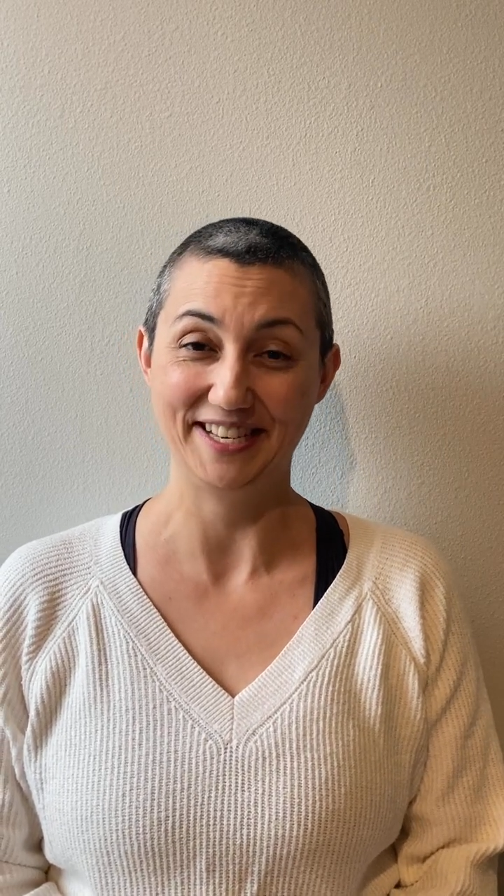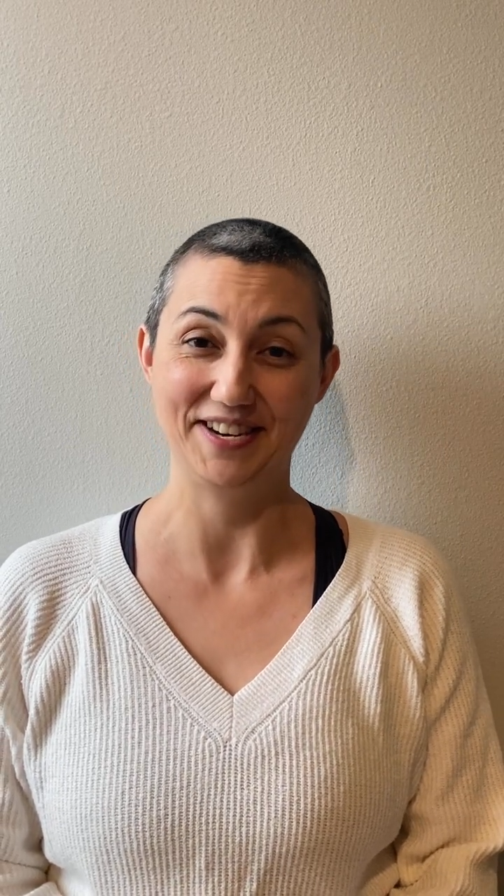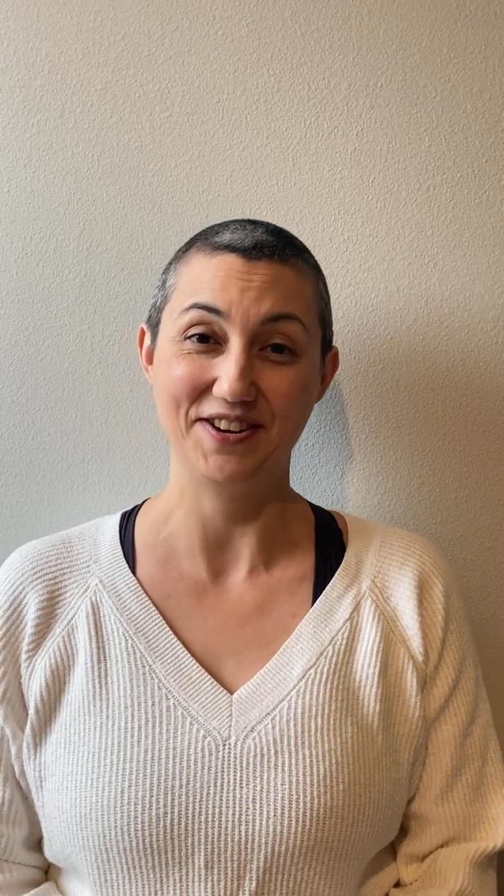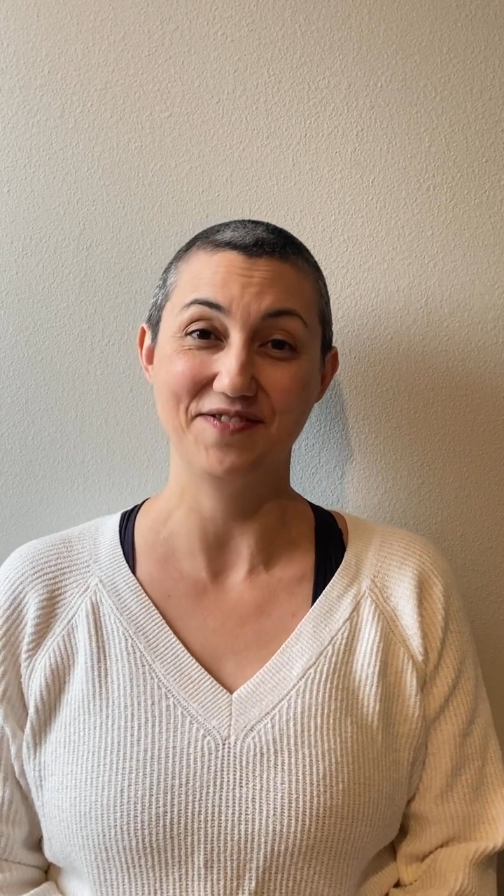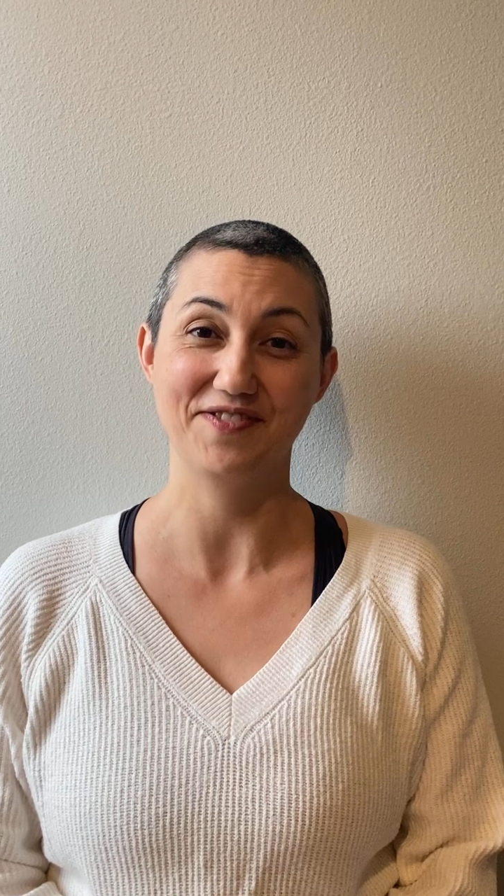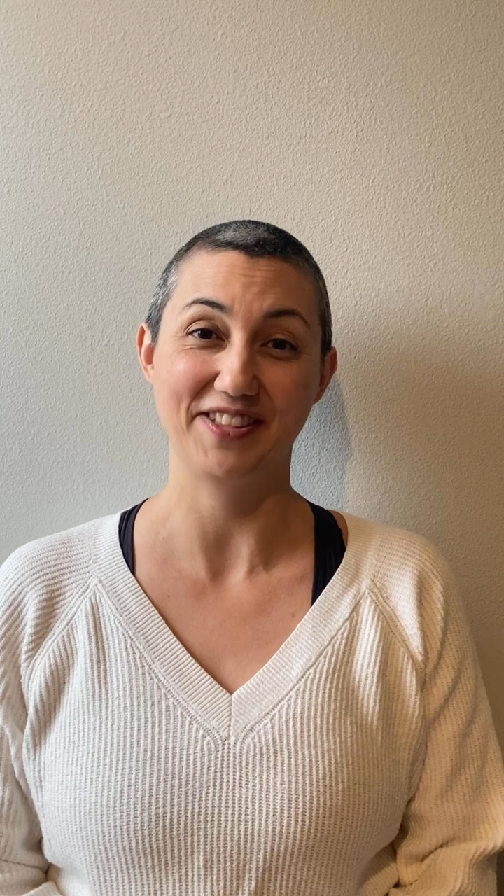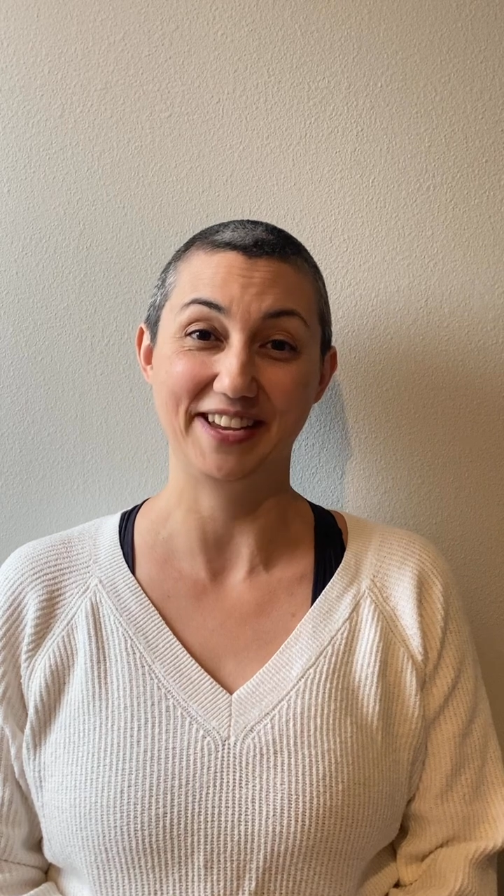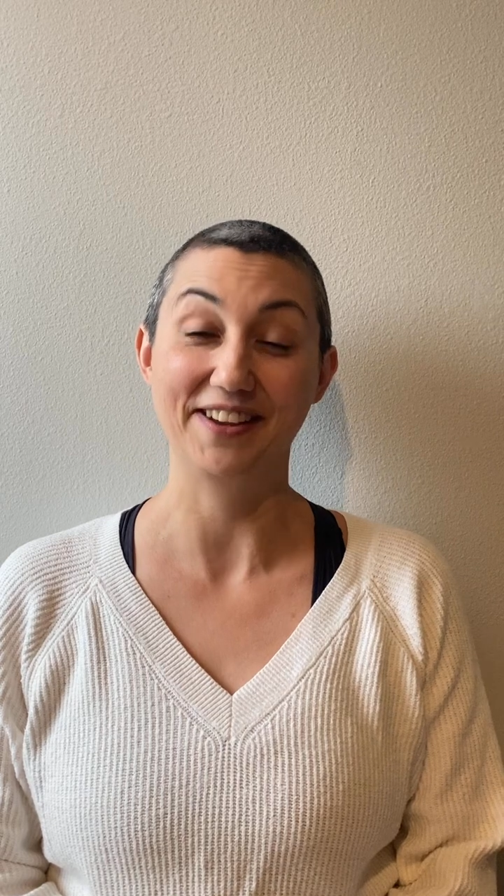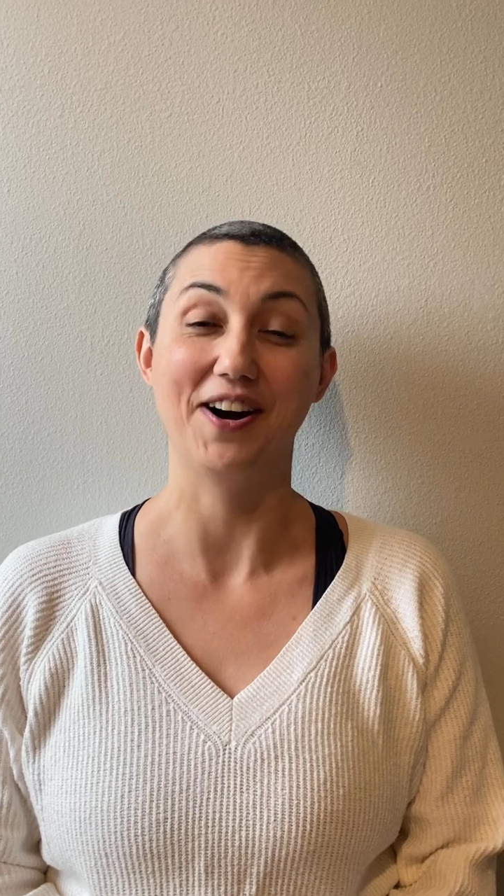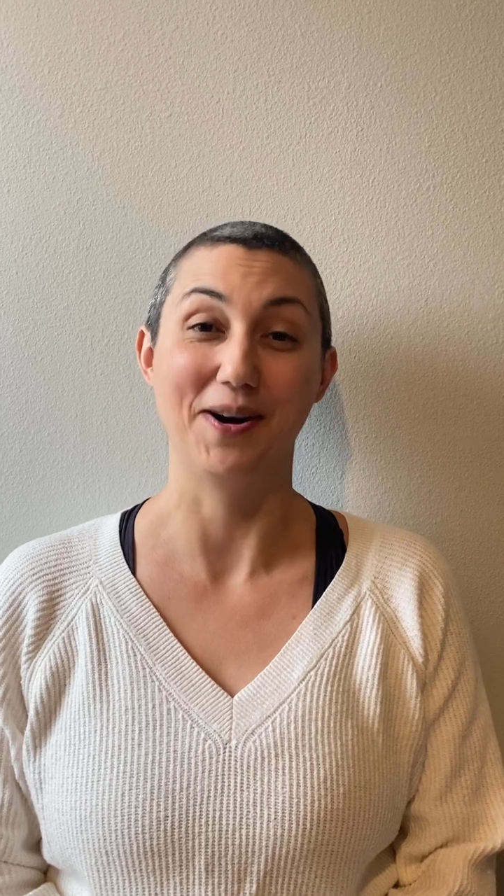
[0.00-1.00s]
and overly
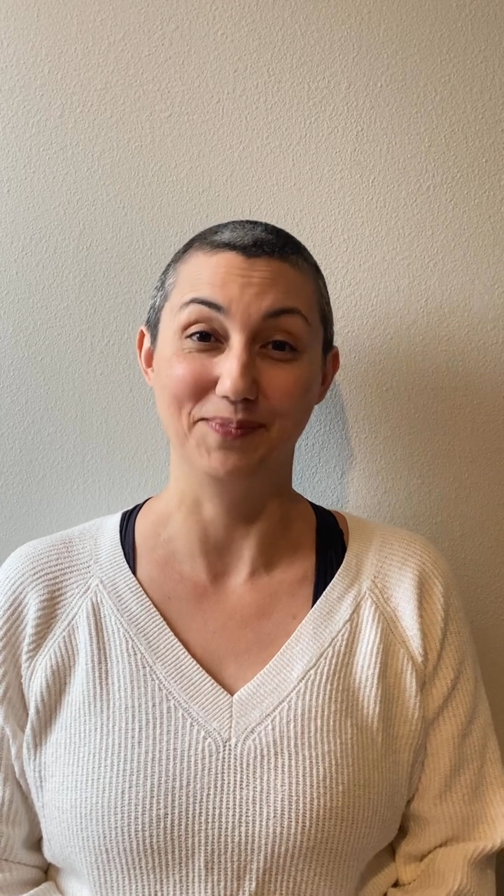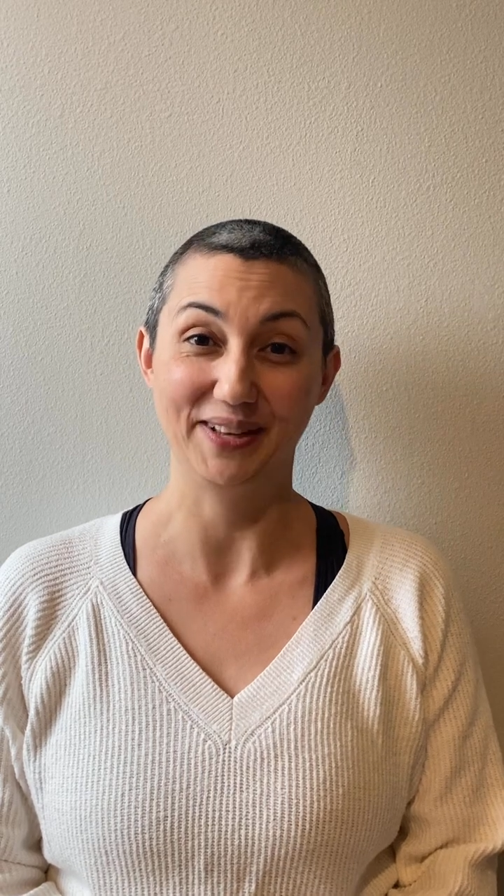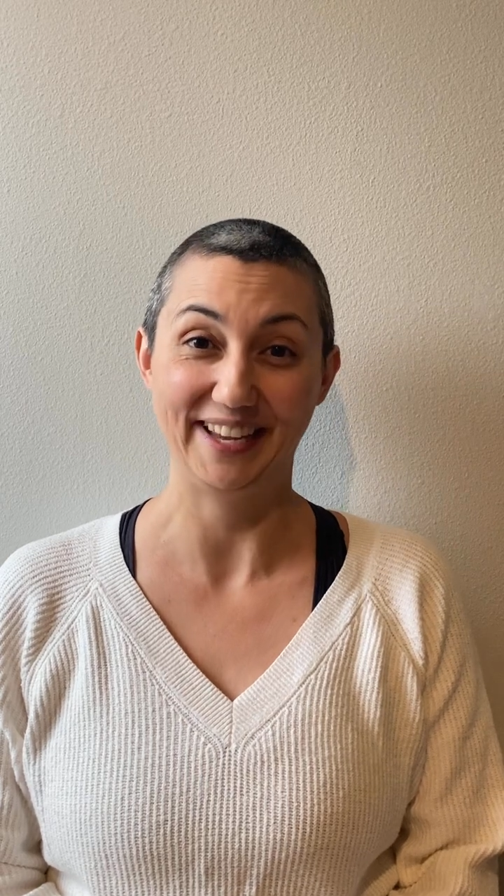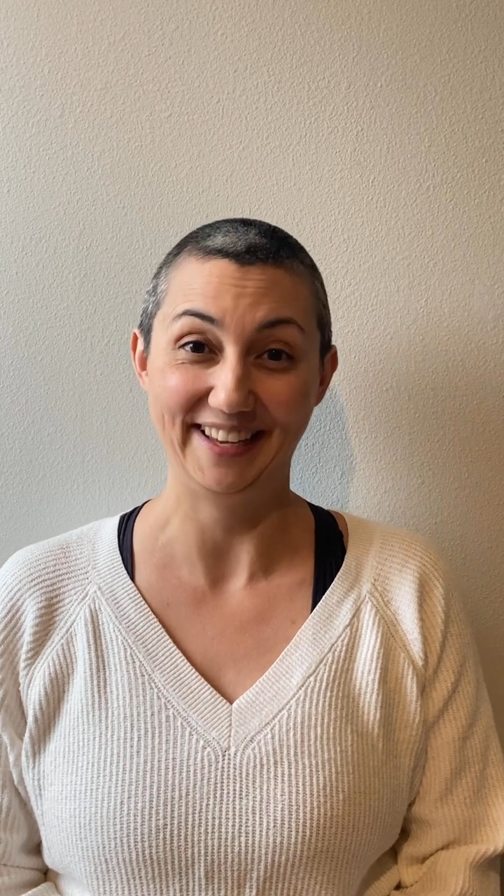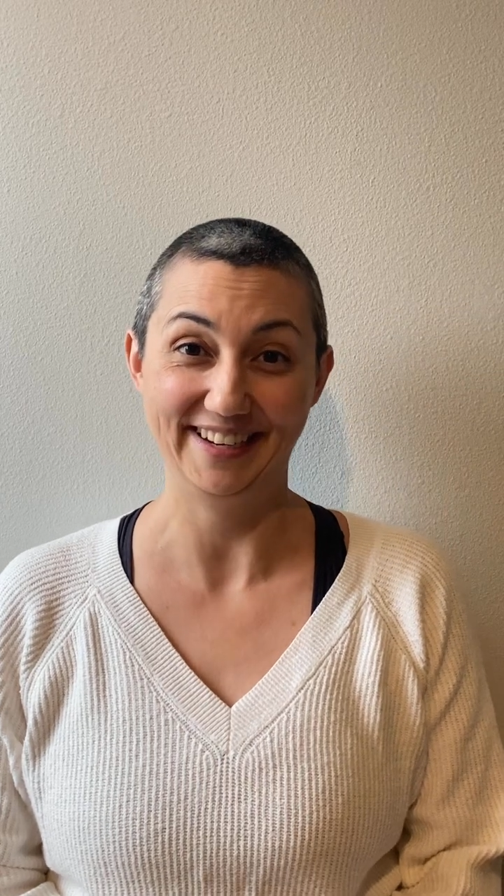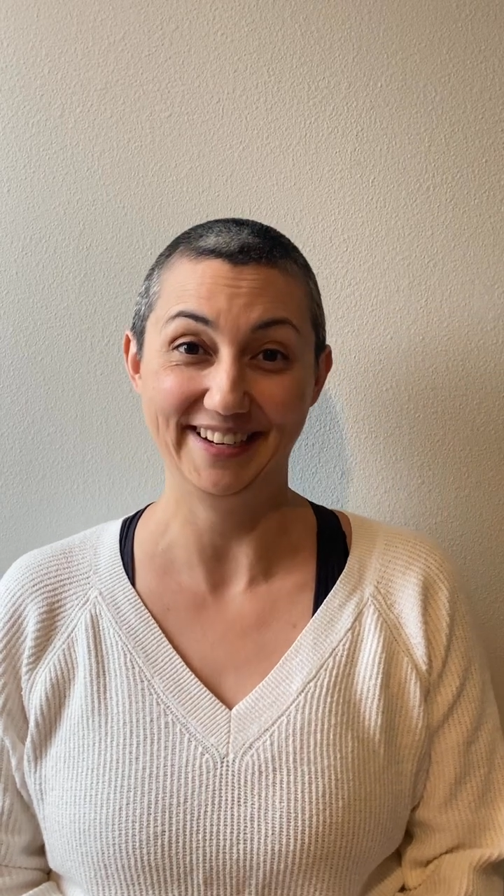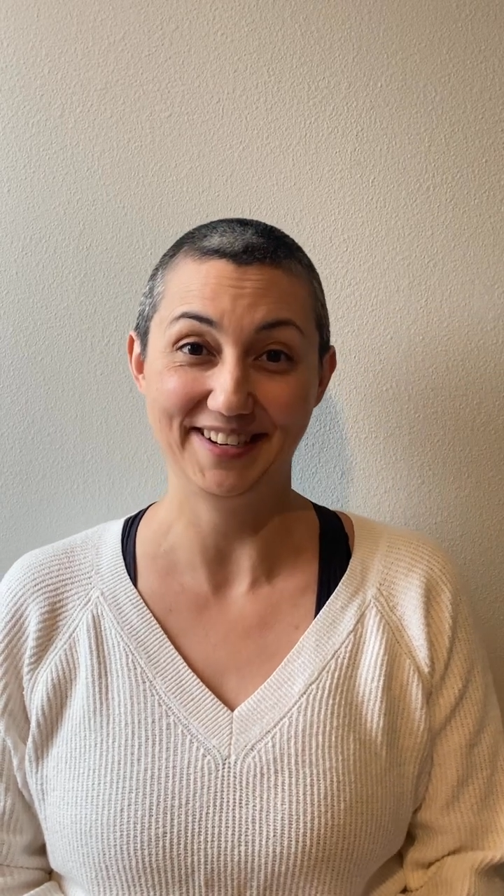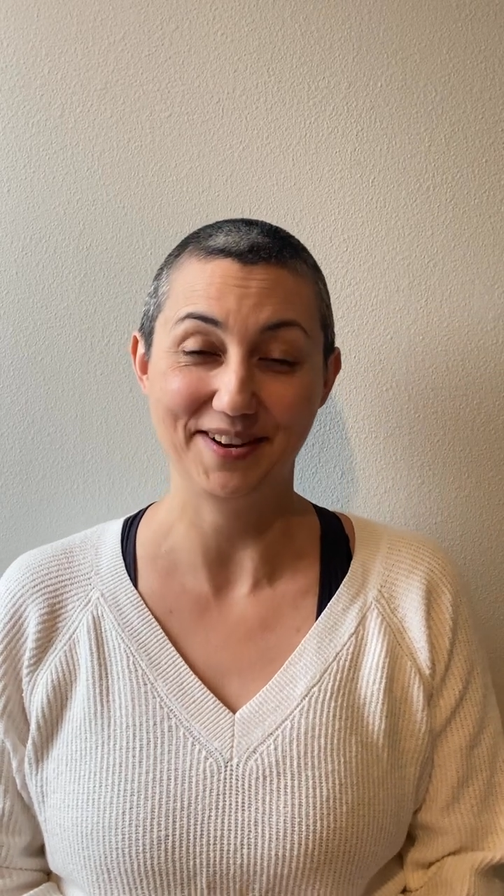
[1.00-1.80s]
complicated